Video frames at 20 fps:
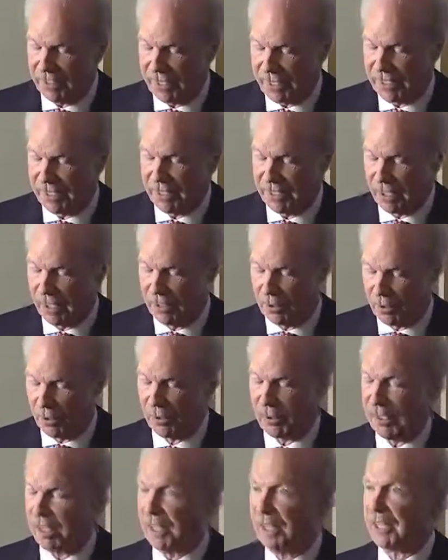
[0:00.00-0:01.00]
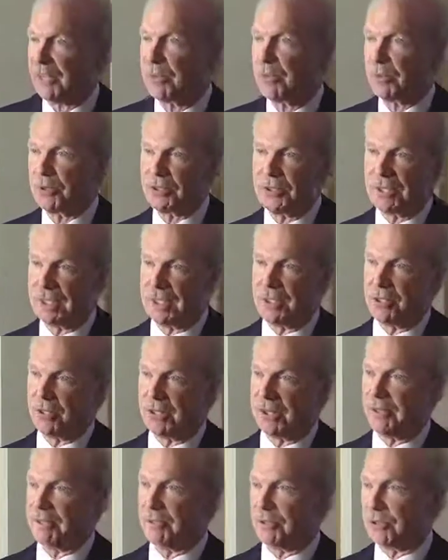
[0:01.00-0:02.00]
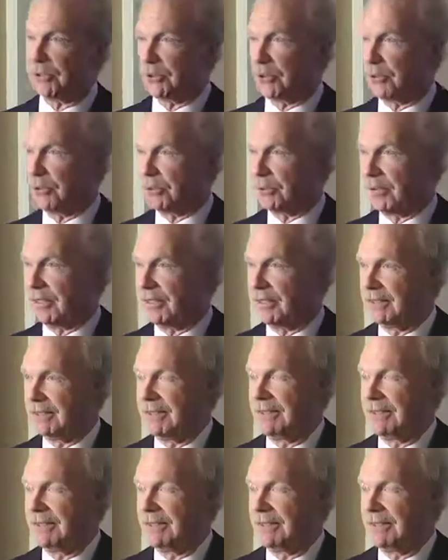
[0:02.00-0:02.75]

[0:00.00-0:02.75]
that's an unorthodox procedure after surgery.